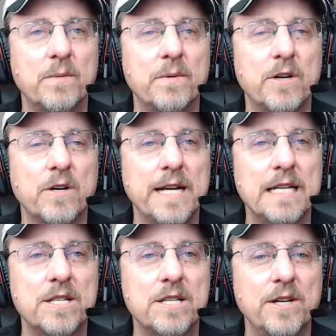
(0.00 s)
link
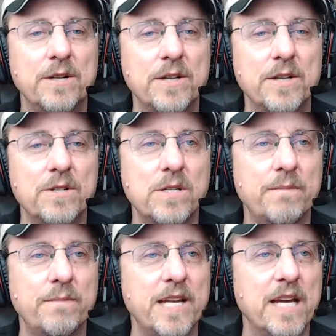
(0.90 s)
to your
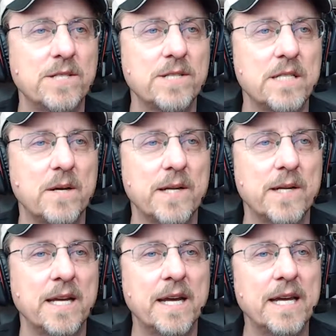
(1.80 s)
YouTube videos and so
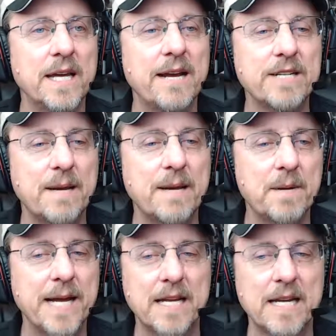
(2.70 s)
on. And every time you
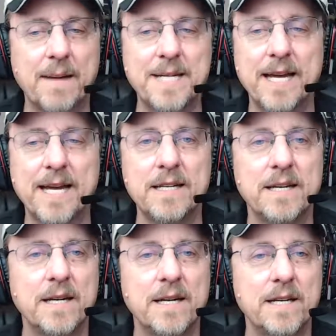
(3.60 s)
make an update,
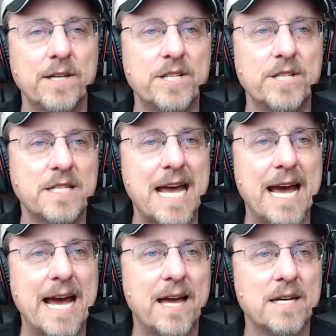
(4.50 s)
you just
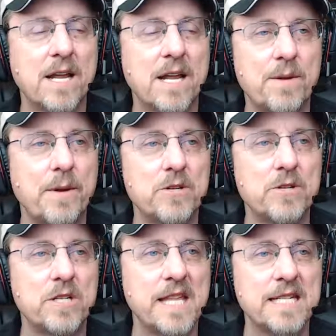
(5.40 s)
add another
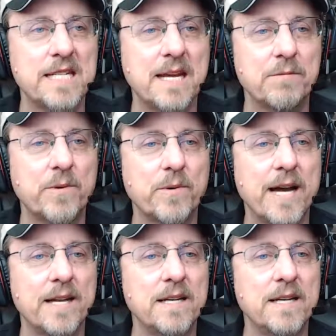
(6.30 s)
post to that same
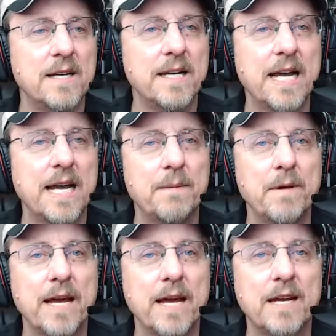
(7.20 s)
thread,
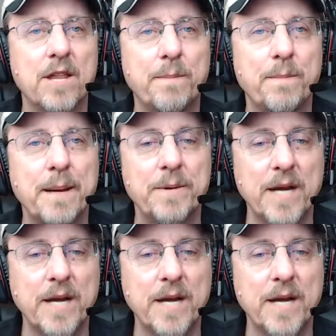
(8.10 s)
and other people